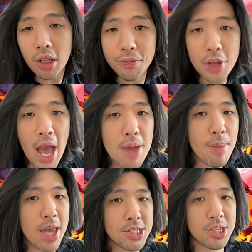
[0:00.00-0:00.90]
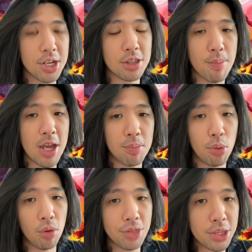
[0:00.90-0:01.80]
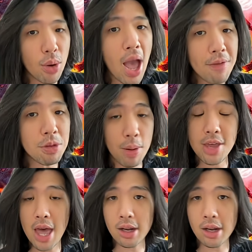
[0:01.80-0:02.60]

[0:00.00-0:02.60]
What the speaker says: if you had mana sitting in the mana pool, then you have to pay that